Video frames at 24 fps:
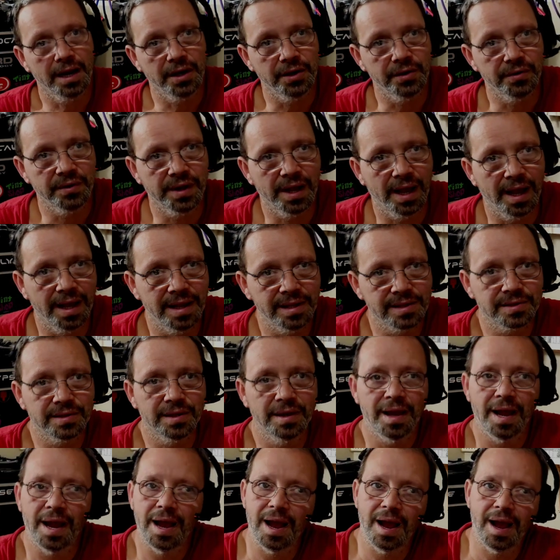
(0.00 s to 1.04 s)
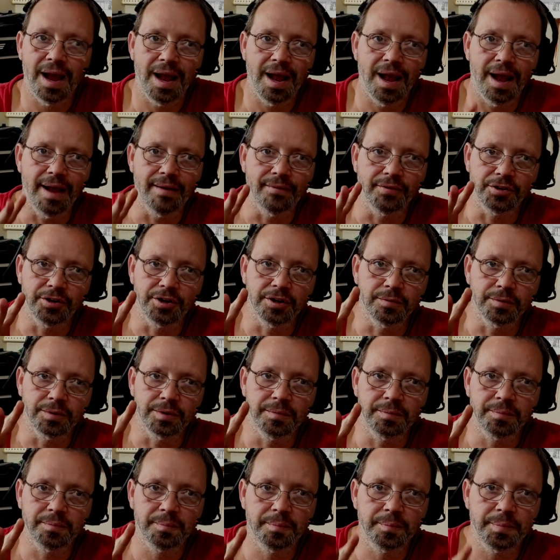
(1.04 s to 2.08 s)
And you guys, have a good
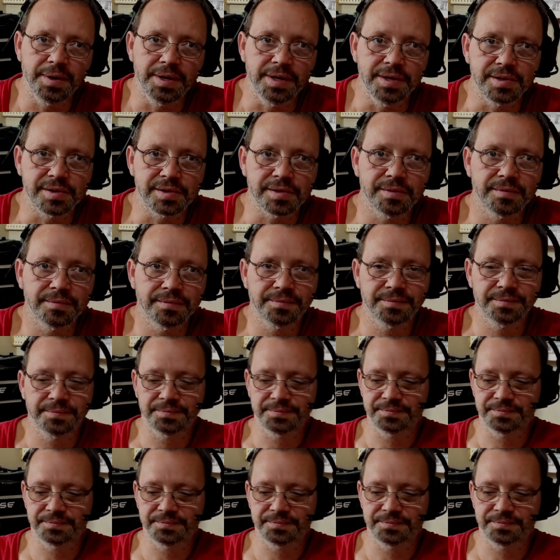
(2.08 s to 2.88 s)
one. Peace.